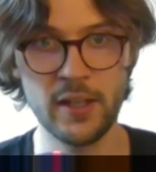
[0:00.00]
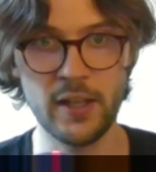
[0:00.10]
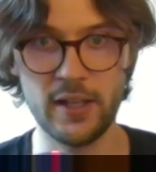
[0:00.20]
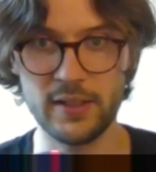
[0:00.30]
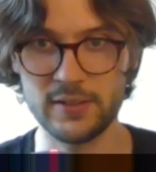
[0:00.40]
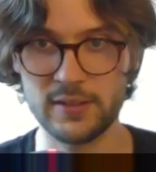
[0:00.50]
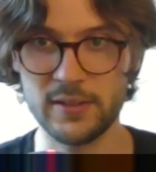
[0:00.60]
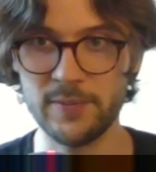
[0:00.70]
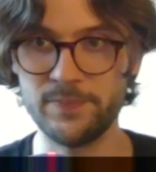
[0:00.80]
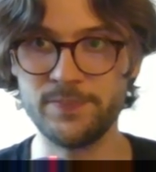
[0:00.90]

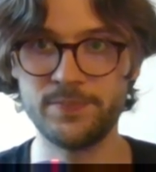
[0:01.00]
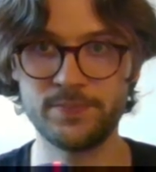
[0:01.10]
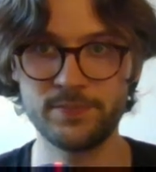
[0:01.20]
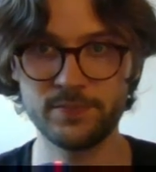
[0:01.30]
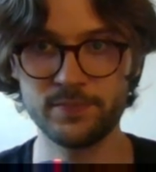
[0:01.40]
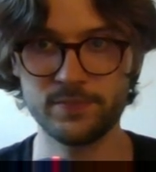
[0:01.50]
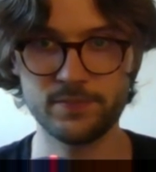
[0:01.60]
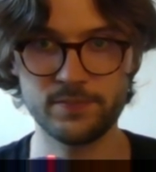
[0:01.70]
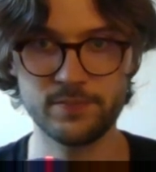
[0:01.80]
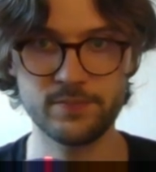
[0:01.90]
and
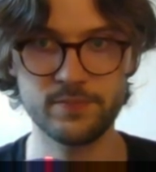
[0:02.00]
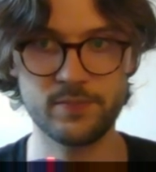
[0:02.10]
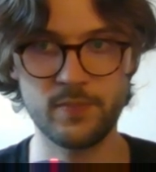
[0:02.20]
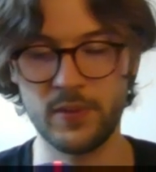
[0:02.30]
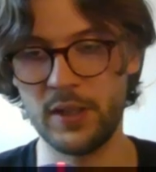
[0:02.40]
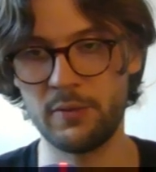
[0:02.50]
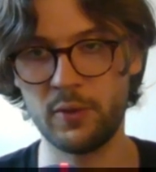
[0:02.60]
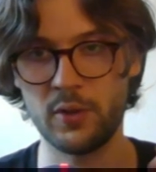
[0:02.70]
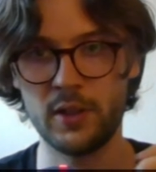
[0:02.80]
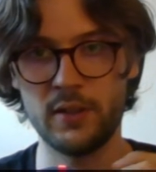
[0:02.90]

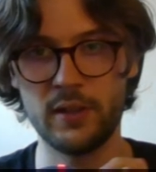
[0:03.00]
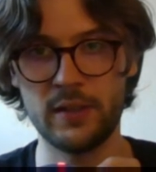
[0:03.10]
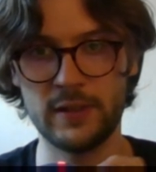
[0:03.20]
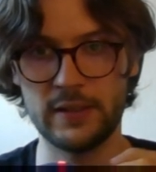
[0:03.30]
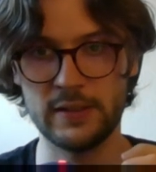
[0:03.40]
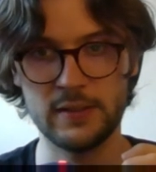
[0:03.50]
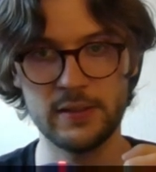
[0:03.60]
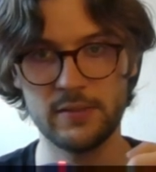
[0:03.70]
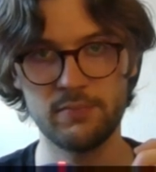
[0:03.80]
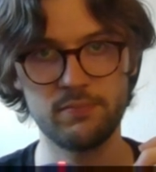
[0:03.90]
therefore I think
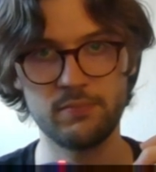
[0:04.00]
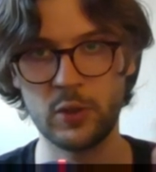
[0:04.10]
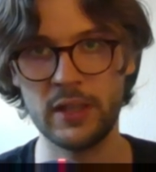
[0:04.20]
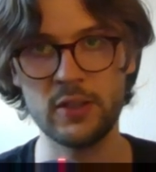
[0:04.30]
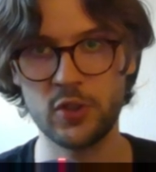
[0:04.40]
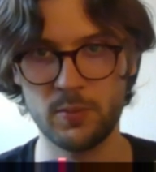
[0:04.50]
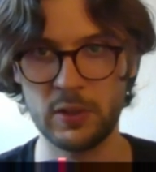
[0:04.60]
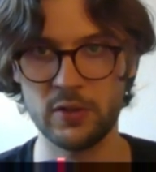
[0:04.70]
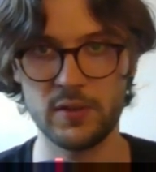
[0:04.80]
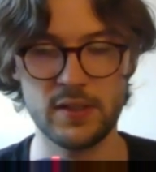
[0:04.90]
it's great just
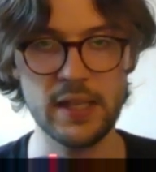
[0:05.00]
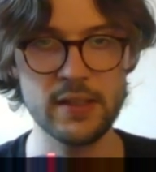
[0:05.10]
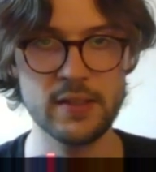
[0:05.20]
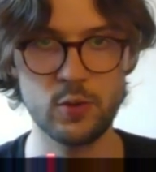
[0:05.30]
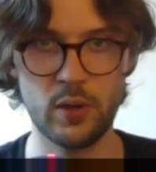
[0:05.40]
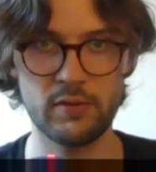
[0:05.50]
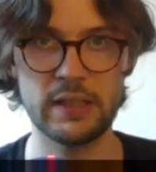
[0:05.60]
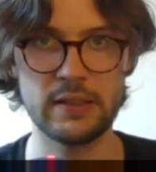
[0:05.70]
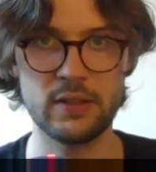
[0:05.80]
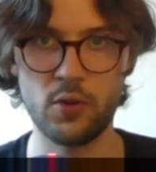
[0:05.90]
because of the stats to have
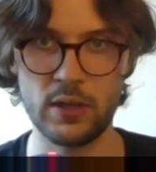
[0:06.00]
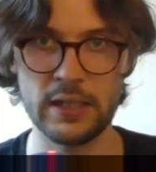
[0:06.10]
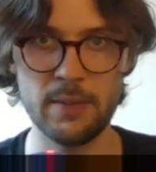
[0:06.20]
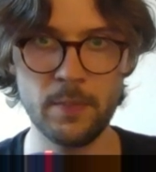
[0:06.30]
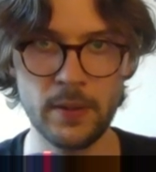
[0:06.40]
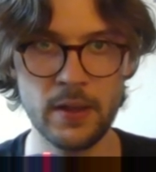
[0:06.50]
that in the early game.